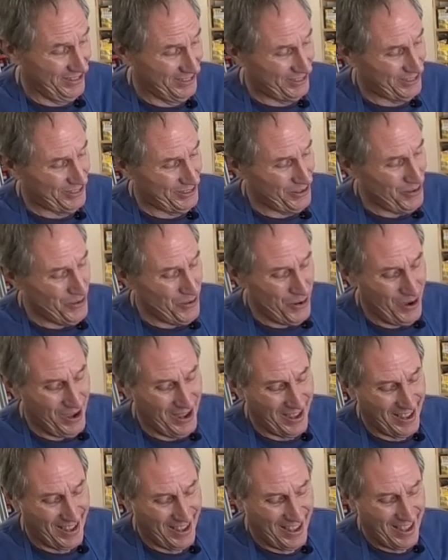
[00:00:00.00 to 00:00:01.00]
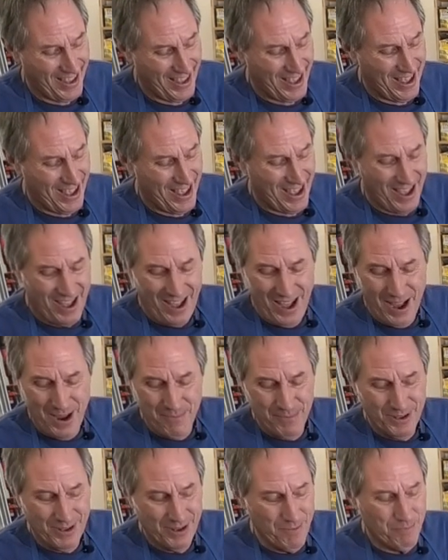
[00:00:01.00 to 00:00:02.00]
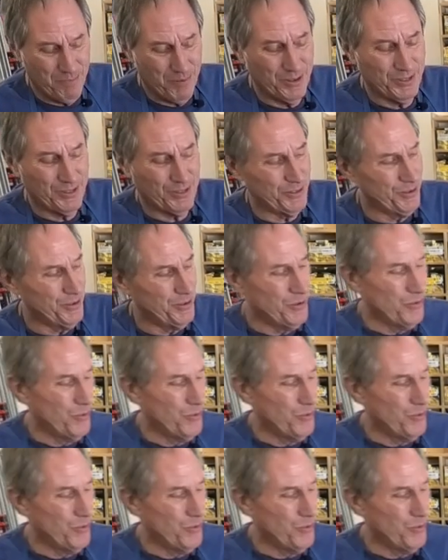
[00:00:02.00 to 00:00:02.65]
so I'm going to pursue